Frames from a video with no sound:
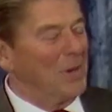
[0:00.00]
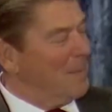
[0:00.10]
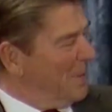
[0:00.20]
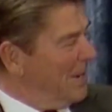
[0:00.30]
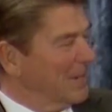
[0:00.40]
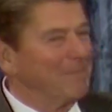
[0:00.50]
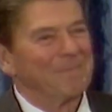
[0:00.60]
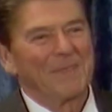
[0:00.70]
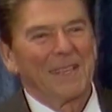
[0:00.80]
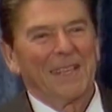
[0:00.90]
are up here,
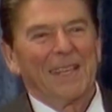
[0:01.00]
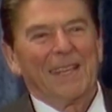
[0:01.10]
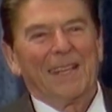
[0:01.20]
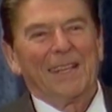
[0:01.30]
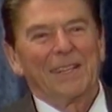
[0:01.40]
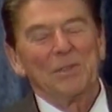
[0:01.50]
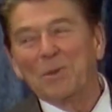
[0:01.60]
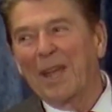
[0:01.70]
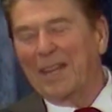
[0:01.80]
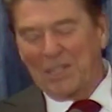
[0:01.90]

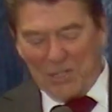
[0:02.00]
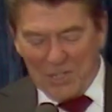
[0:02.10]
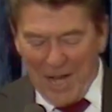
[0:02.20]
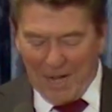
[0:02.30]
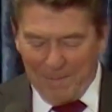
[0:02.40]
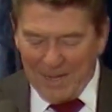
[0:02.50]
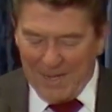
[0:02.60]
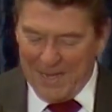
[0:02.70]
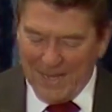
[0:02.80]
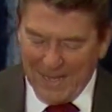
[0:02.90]
you ladies and gentlemen,